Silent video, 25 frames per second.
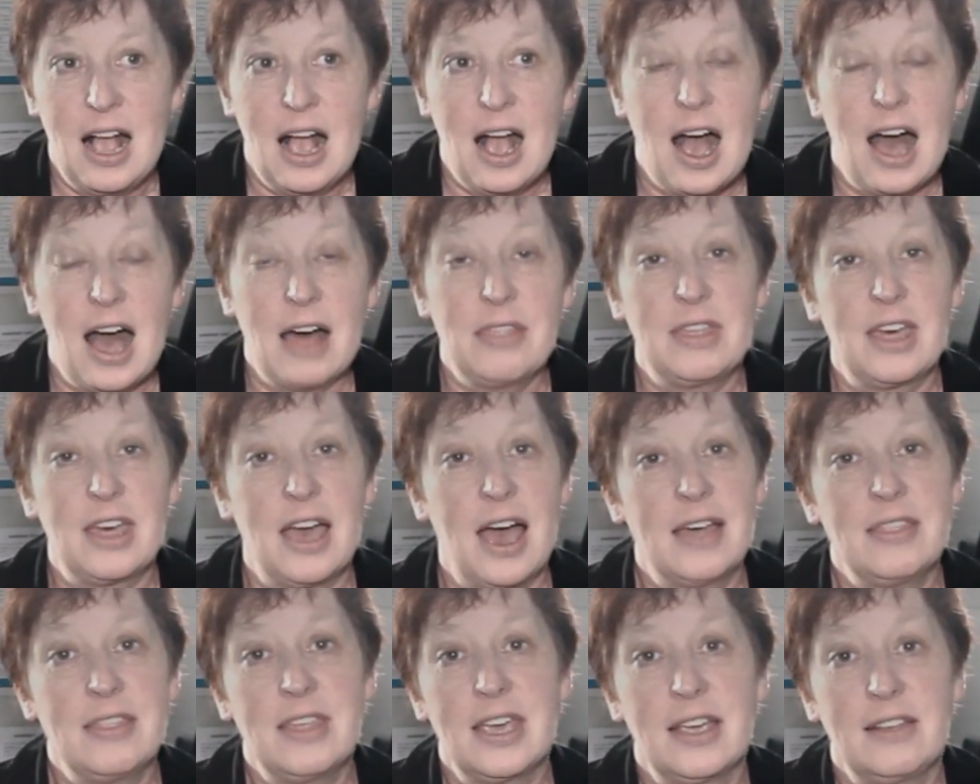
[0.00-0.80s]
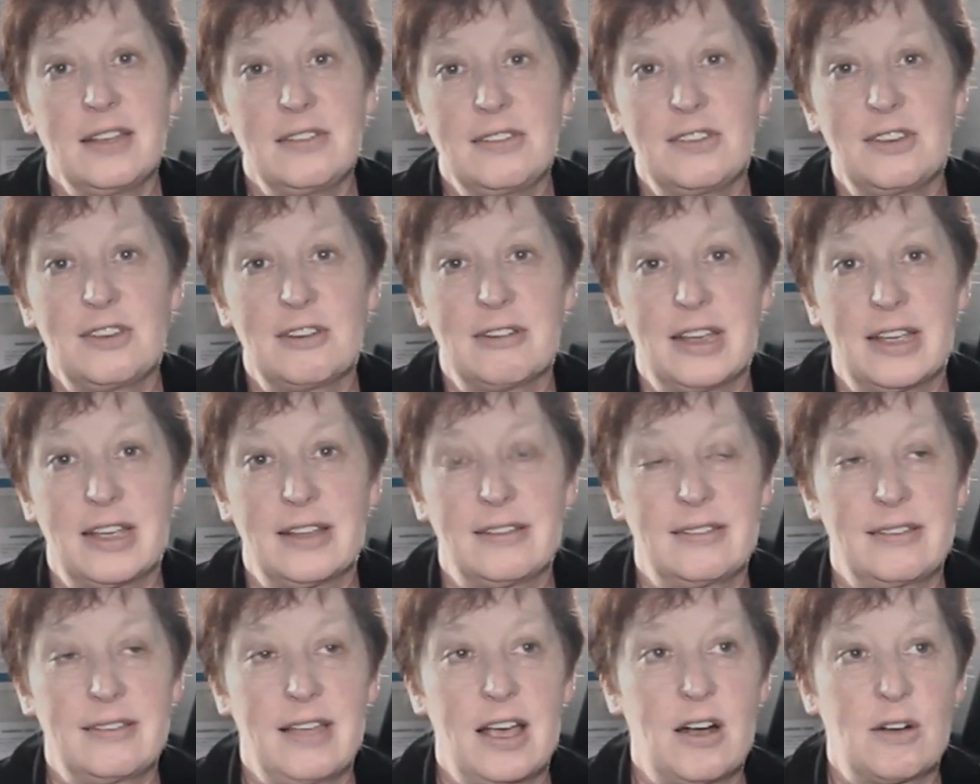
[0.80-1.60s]
And the history
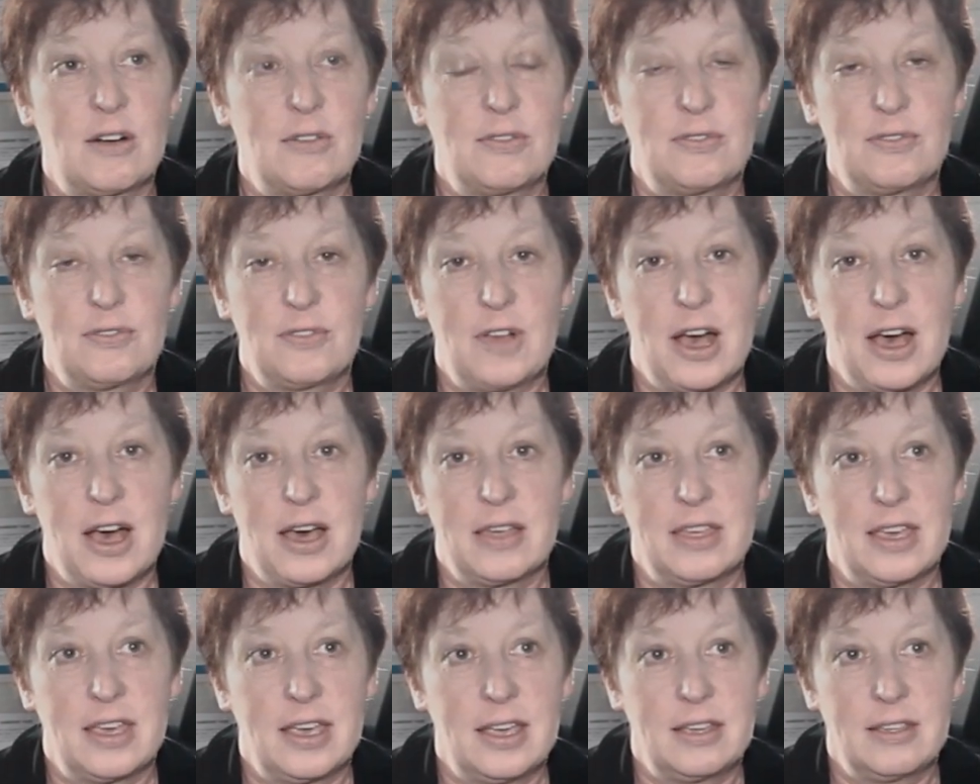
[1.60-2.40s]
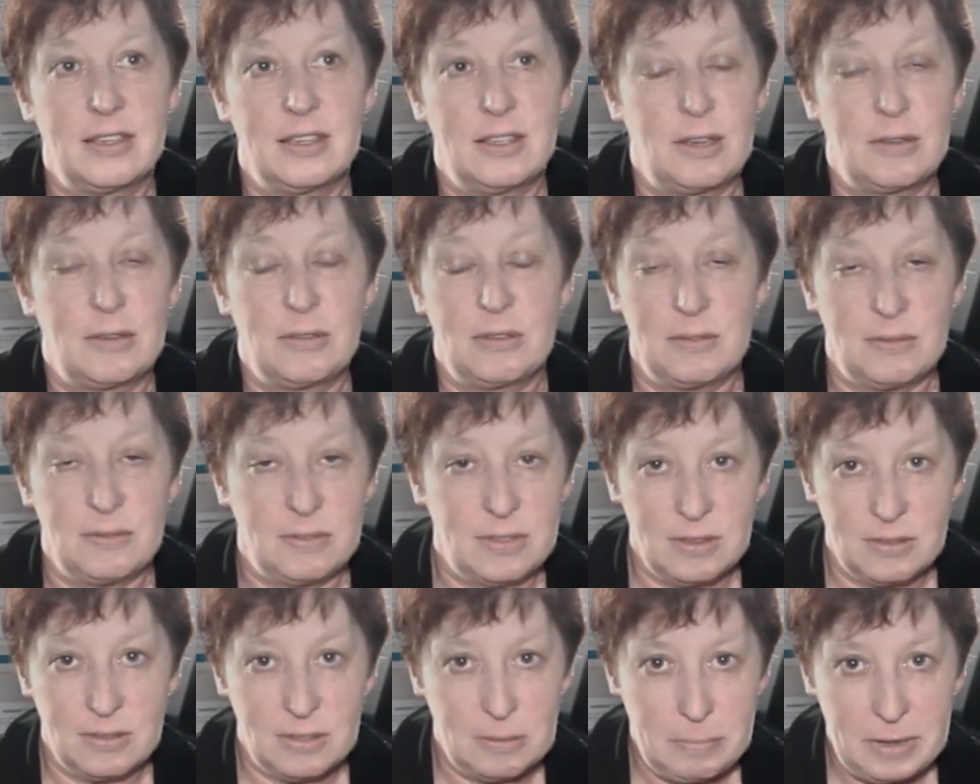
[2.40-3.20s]
itself,
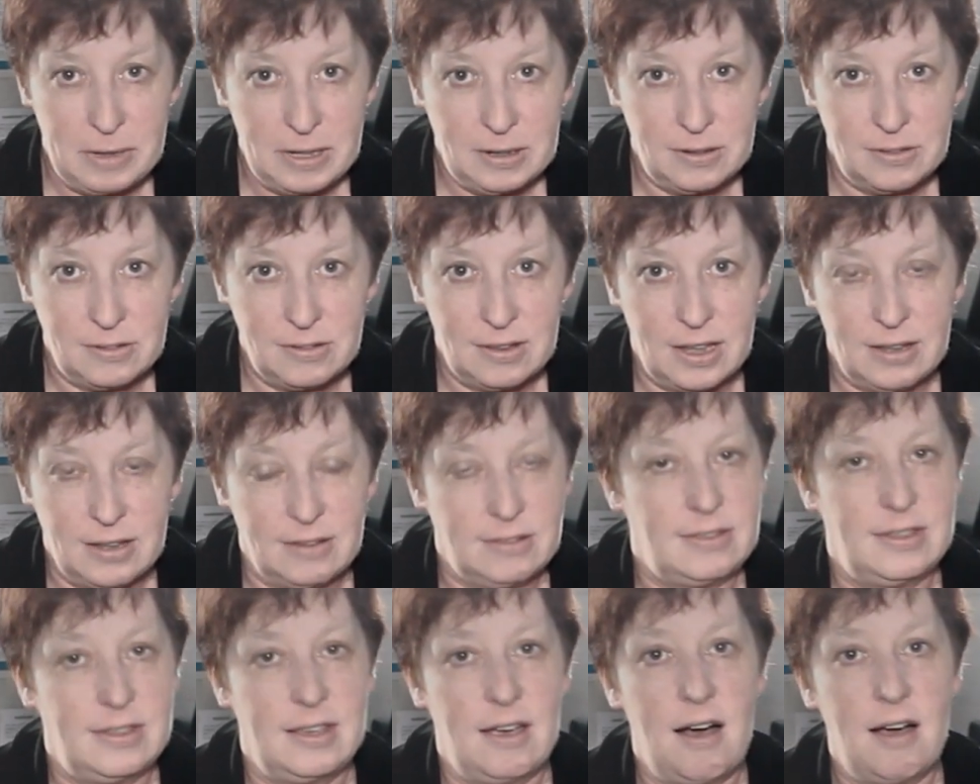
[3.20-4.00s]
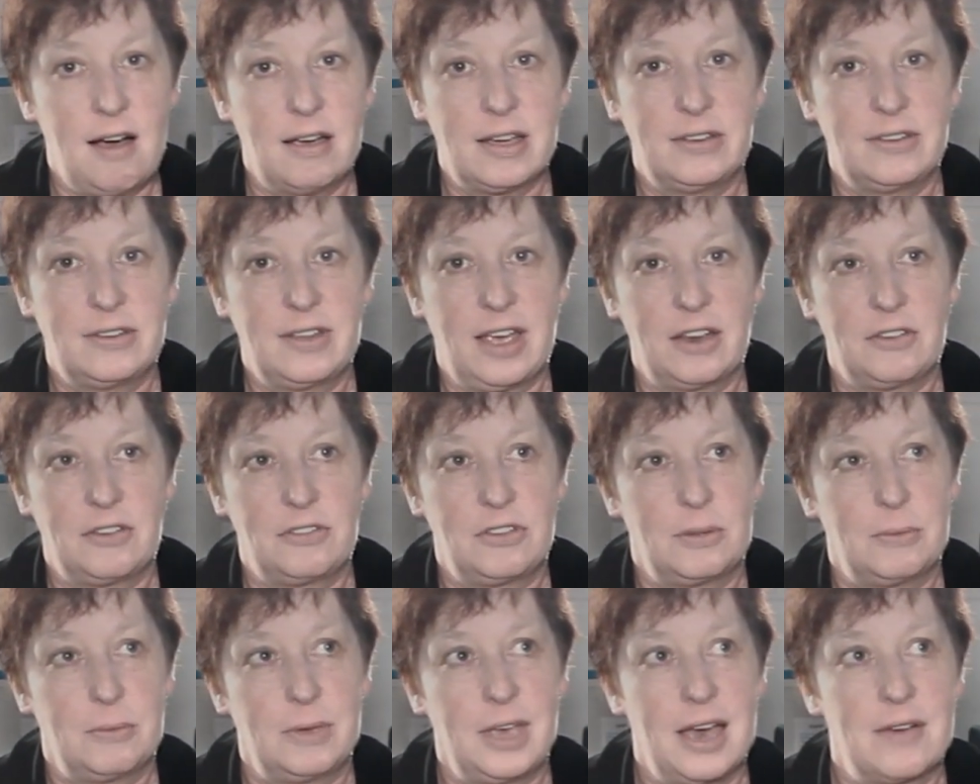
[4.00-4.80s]
the buildings, the
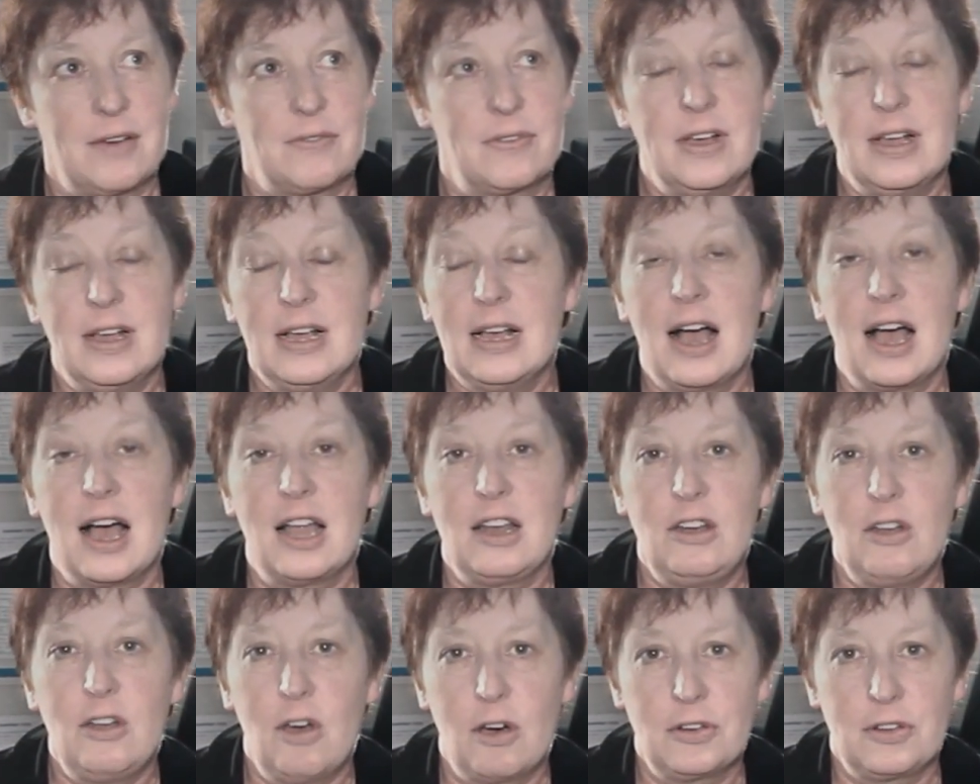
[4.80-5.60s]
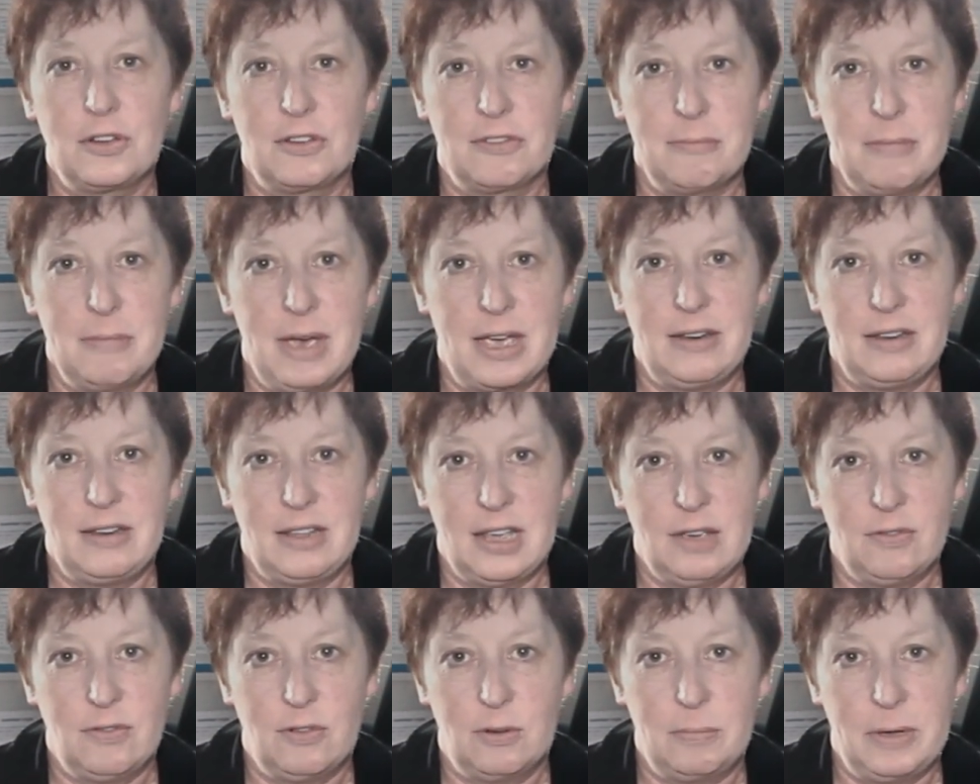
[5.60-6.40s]
architecture. We have a lot of
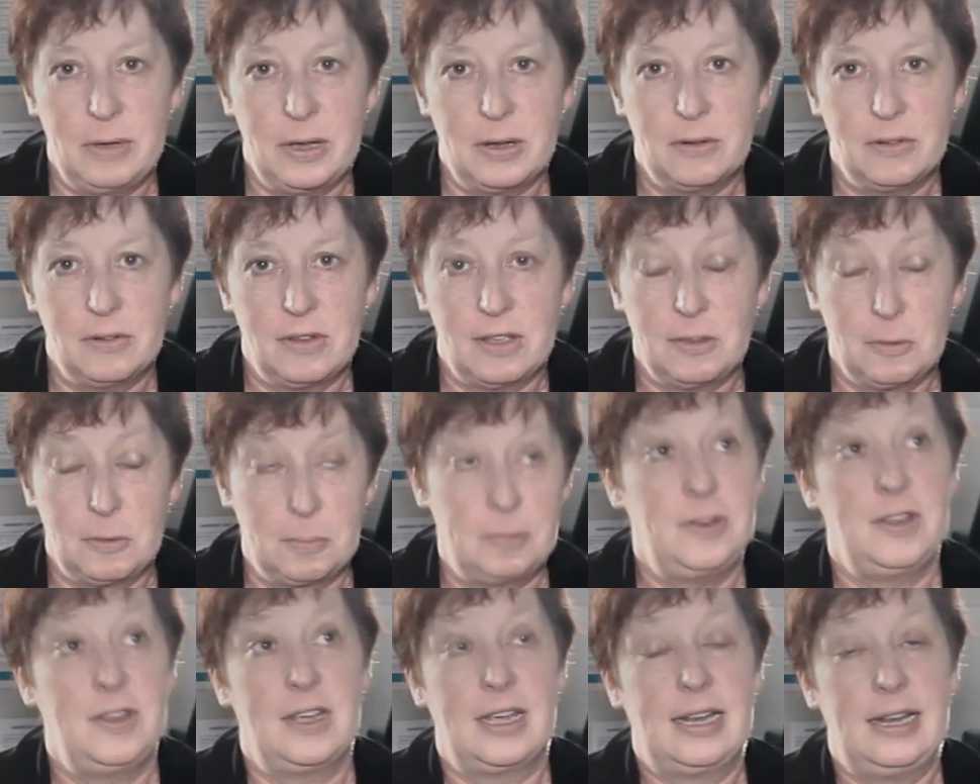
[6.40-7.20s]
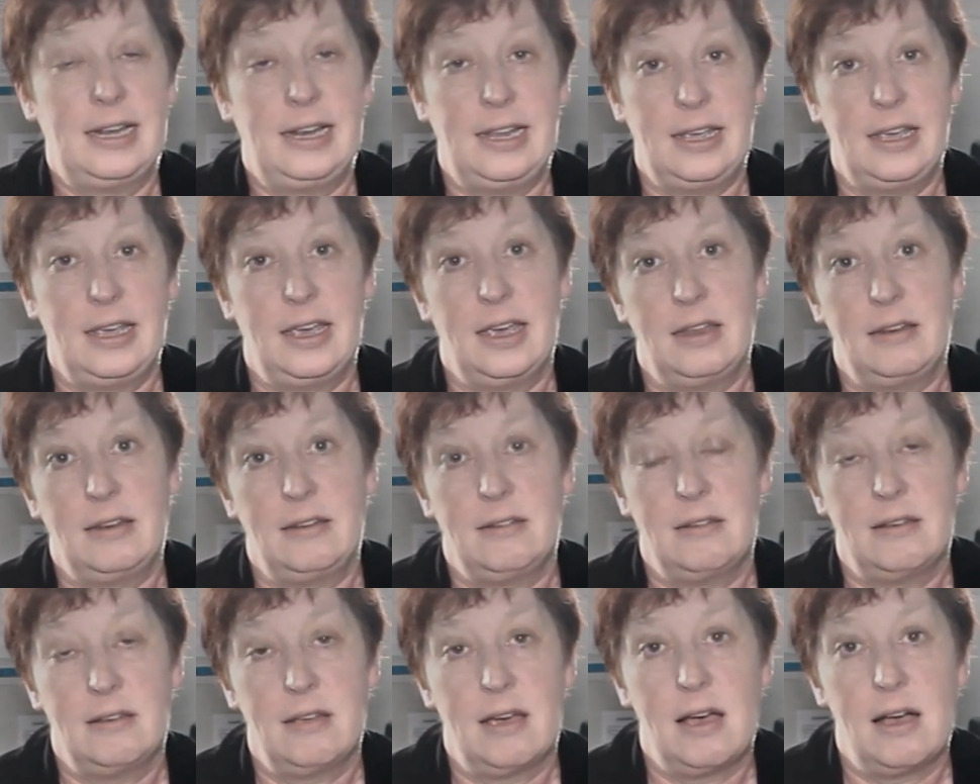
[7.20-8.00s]
medieval buildings, particularly
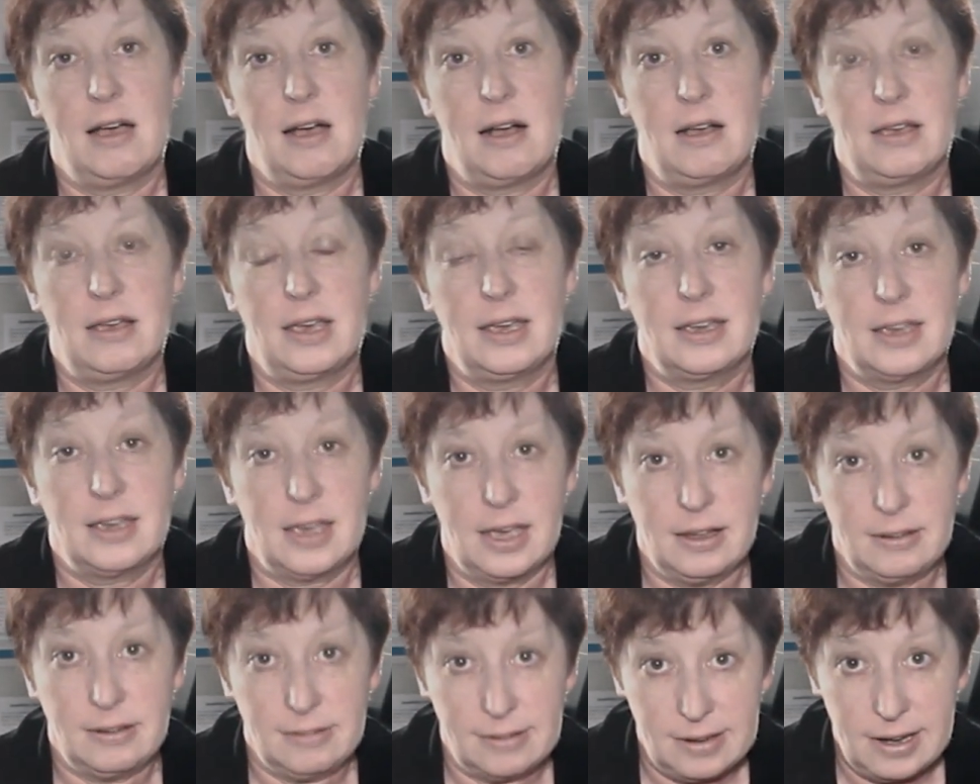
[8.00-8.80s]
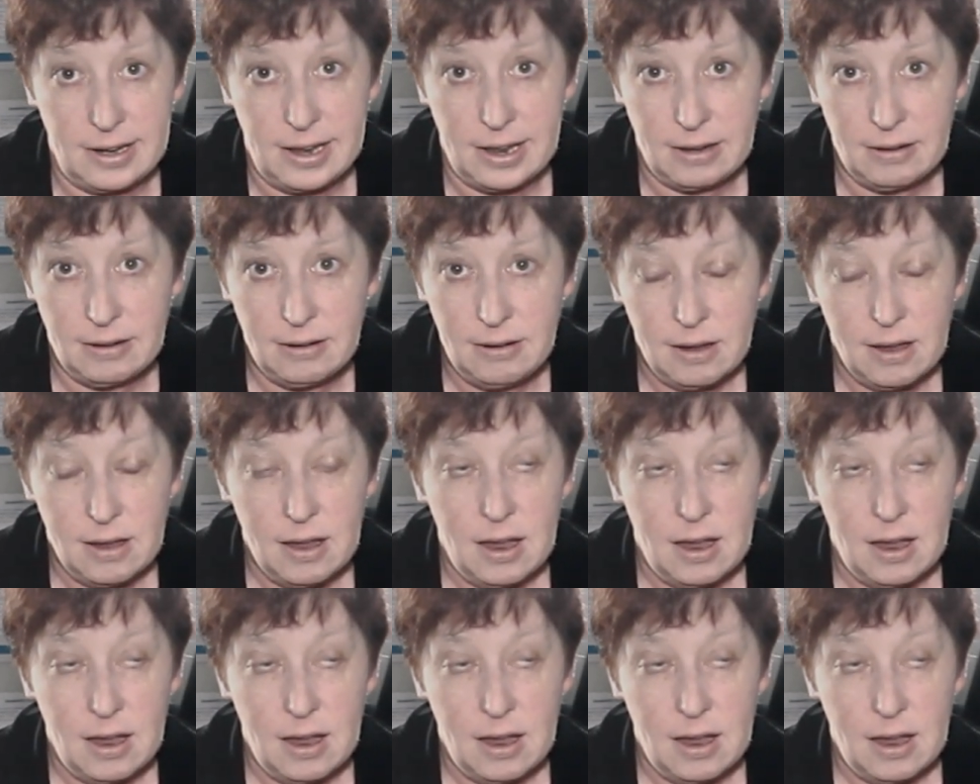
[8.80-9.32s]
in King's Lynn.